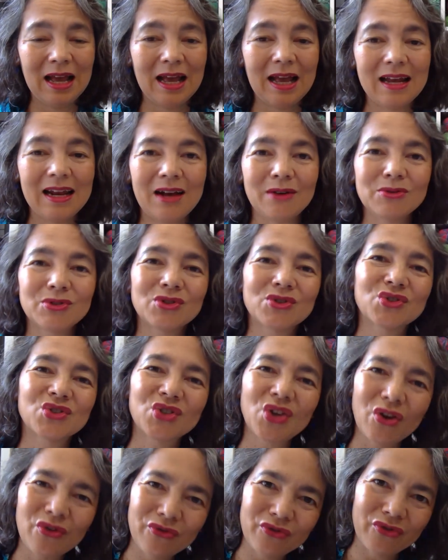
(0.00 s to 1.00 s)
And I was
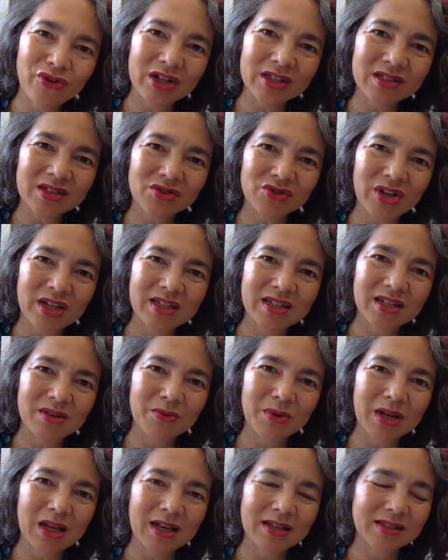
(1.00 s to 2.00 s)
so frustrated
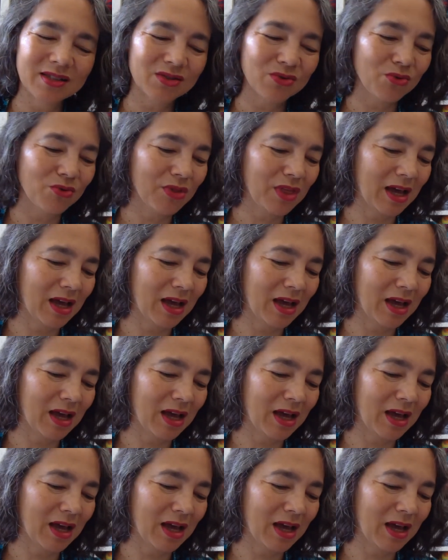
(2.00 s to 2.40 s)
when I saw